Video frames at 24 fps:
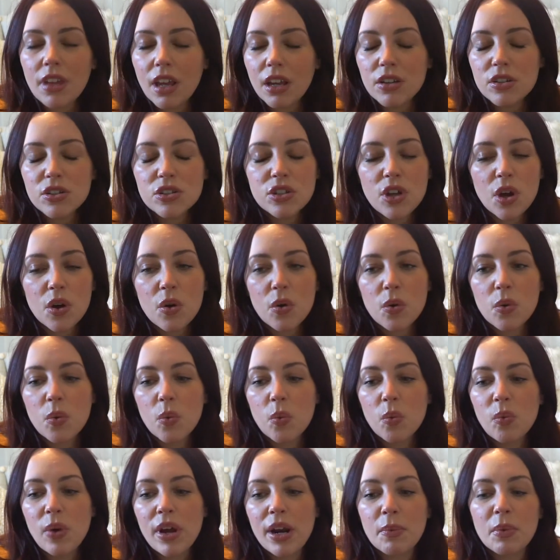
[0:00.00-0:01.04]

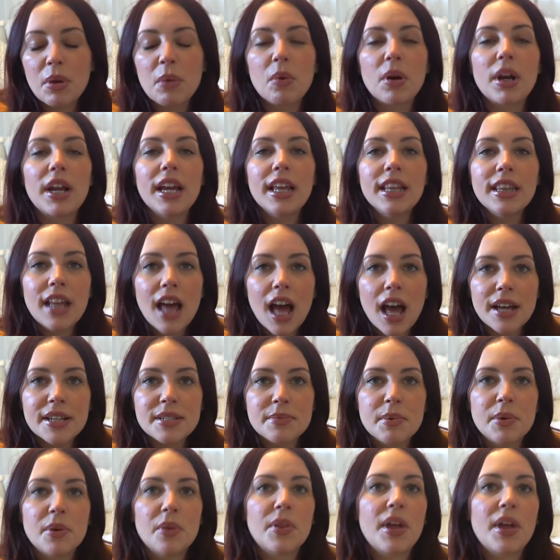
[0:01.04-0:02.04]
So when we were in the hospital,